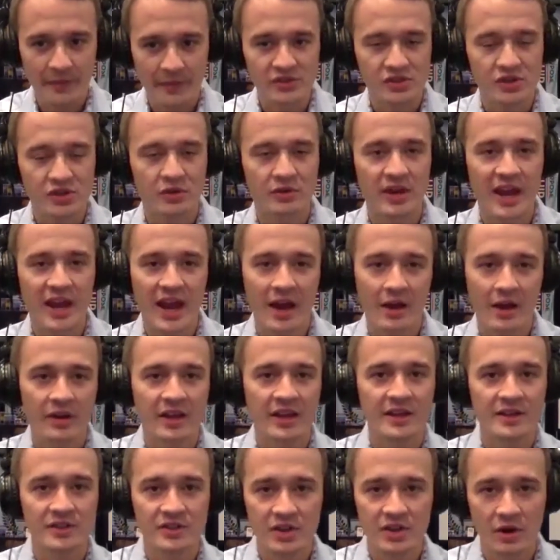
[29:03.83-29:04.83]
And so now
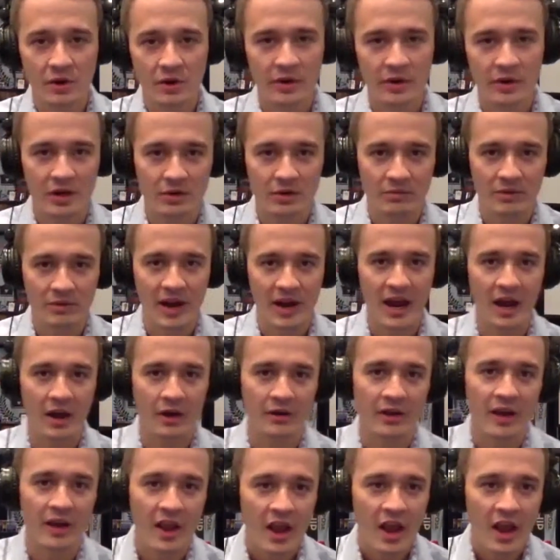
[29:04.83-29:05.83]
he's going
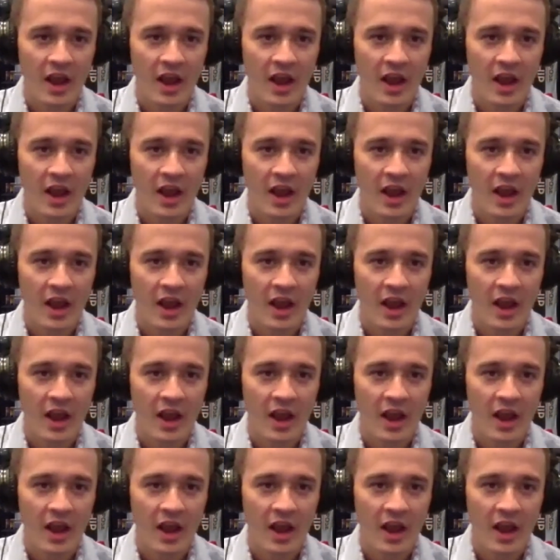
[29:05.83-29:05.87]
around